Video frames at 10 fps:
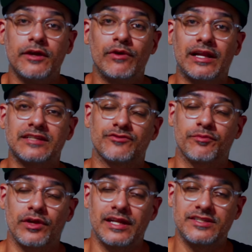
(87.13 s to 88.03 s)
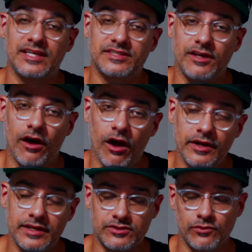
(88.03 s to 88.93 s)
Rick Glazer is reporting that Jesse
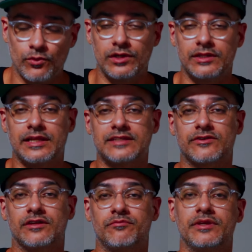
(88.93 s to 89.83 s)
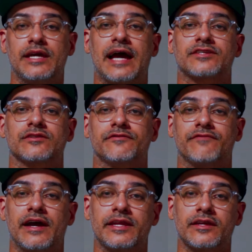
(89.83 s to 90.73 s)
Hart is the one that's going to be actually
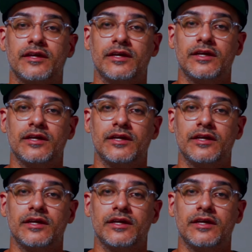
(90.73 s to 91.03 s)
fighting